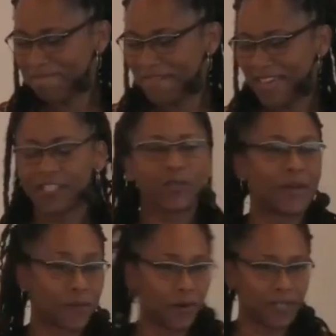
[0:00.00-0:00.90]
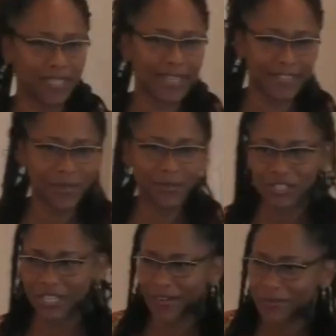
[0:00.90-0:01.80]
So of course I had to go
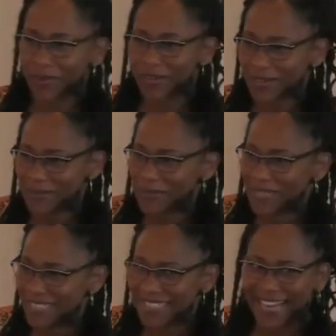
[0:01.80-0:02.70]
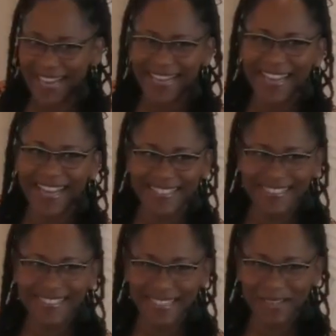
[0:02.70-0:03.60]
check on what Louise Hay had to
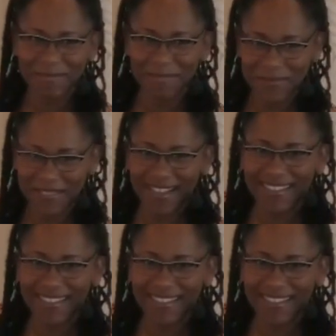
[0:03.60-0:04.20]
say about that.